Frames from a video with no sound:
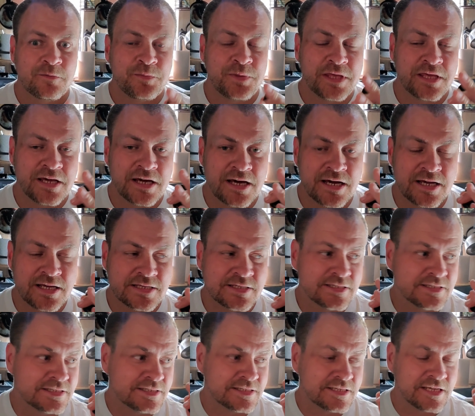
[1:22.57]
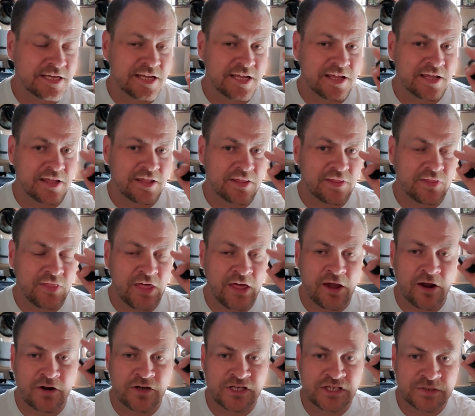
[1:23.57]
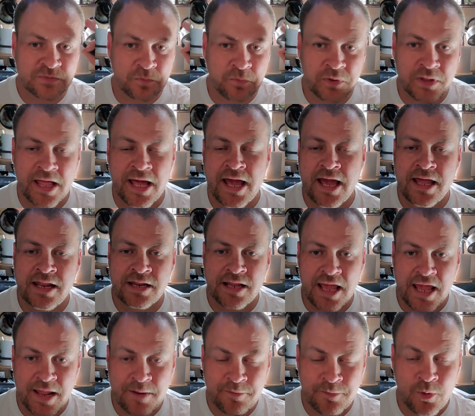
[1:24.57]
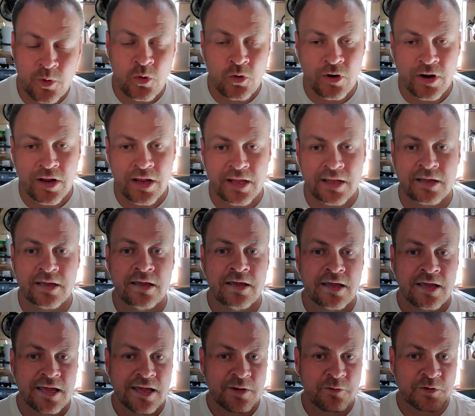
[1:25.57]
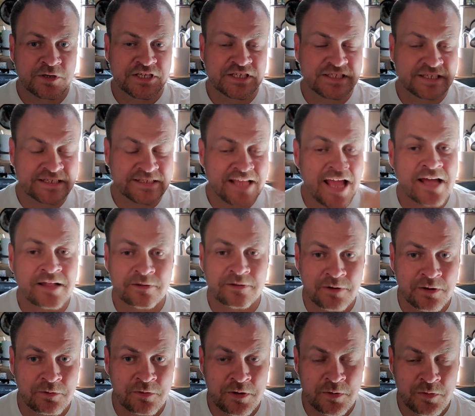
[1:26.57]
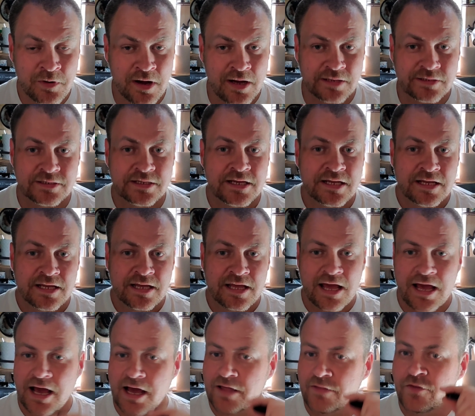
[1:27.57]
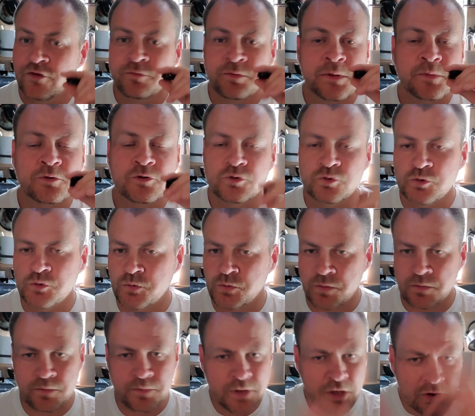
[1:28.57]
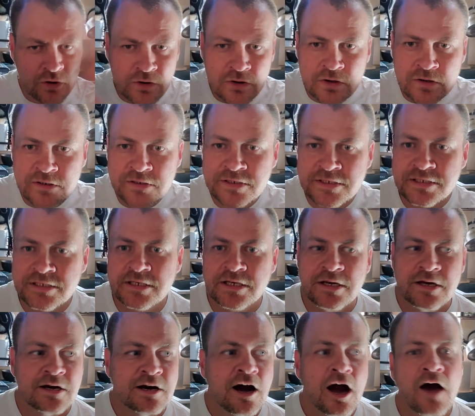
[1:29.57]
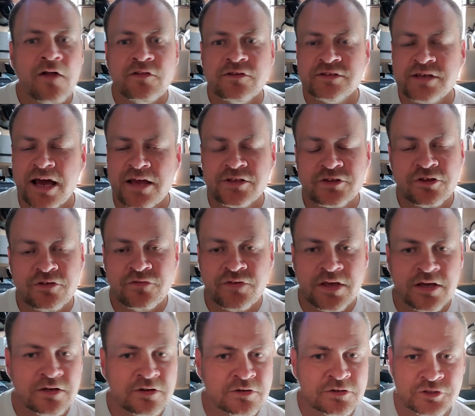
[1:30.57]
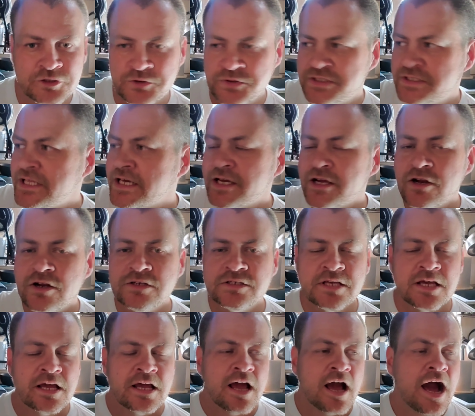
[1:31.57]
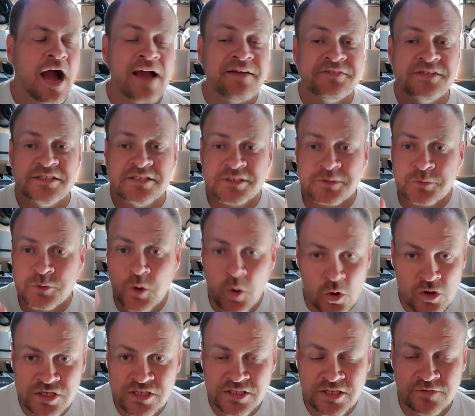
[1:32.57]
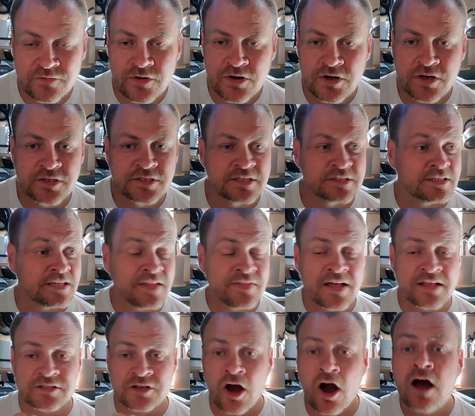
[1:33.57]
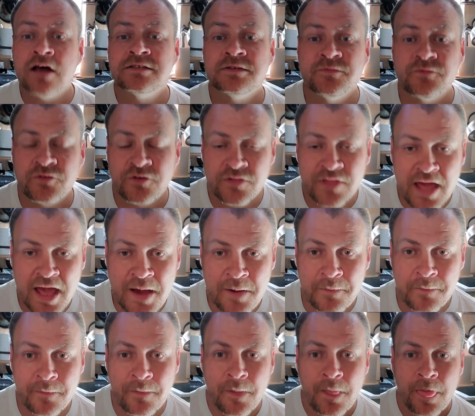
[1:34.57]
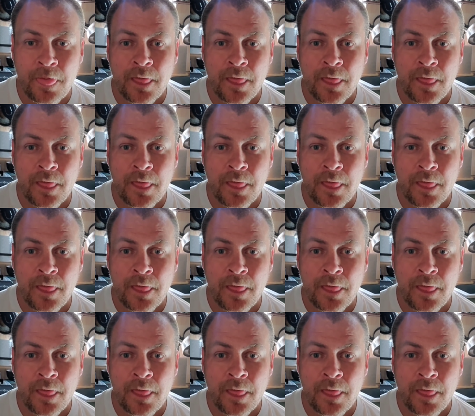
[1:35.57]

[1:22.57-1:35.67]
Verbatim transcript: because they are just bland and boring which is exactly what we want. There's people who do murals on the sides of the vehicles, do stickers. I've seen some gorgeous conversions, and that's awesome for them.